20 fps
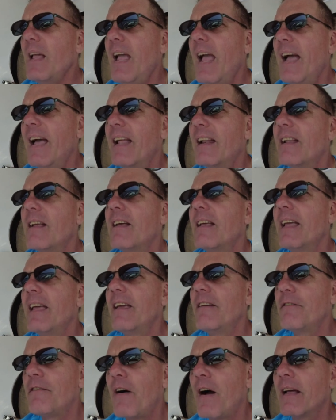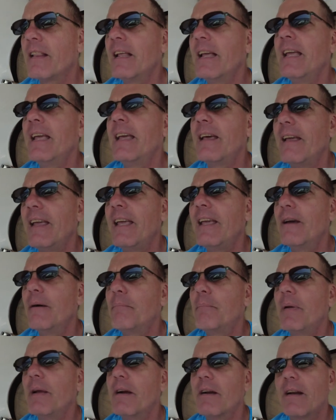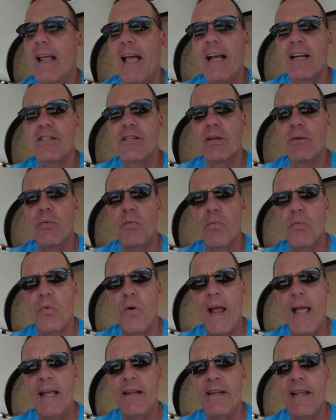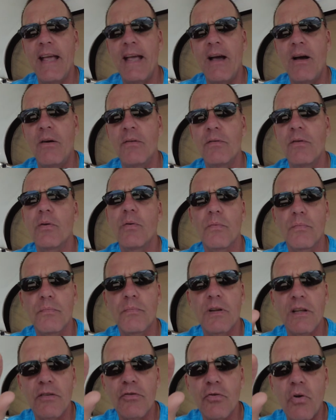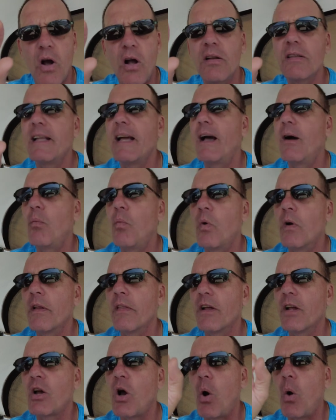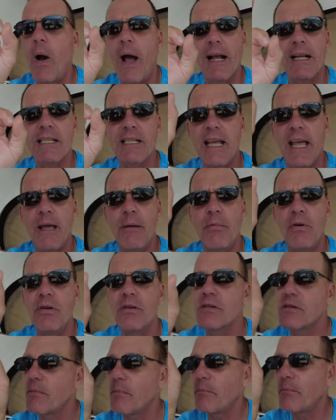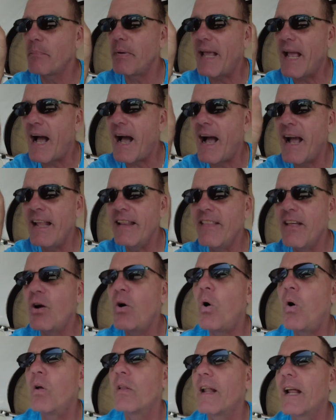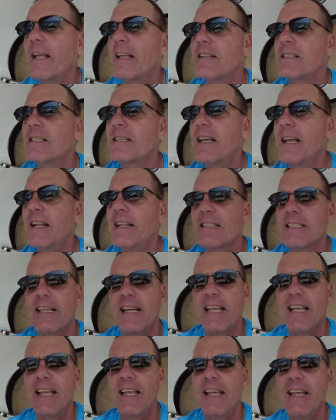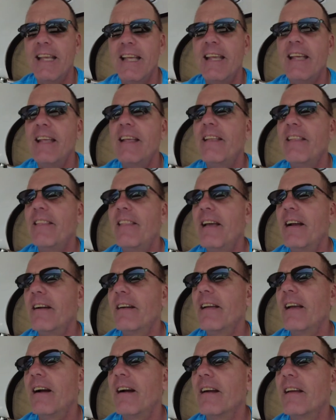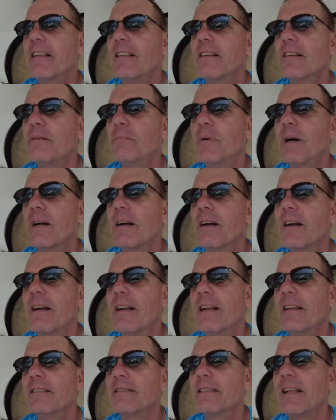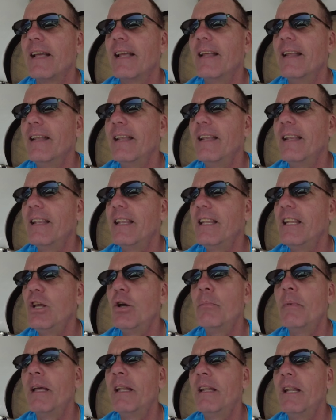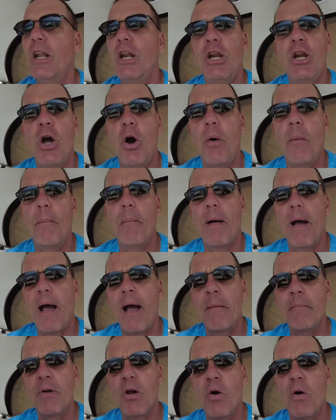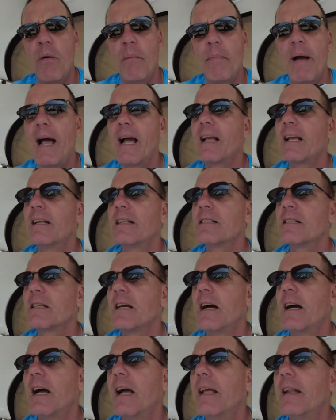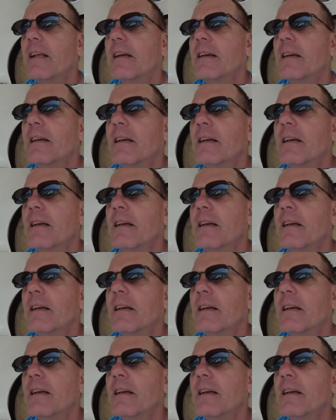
And he finally he appeared. He actually ran down or crawled down one of the coax cables behind the hole. I could see it. It's like, there you are, you little bugger. And he's like human, nope, I'm going back inside.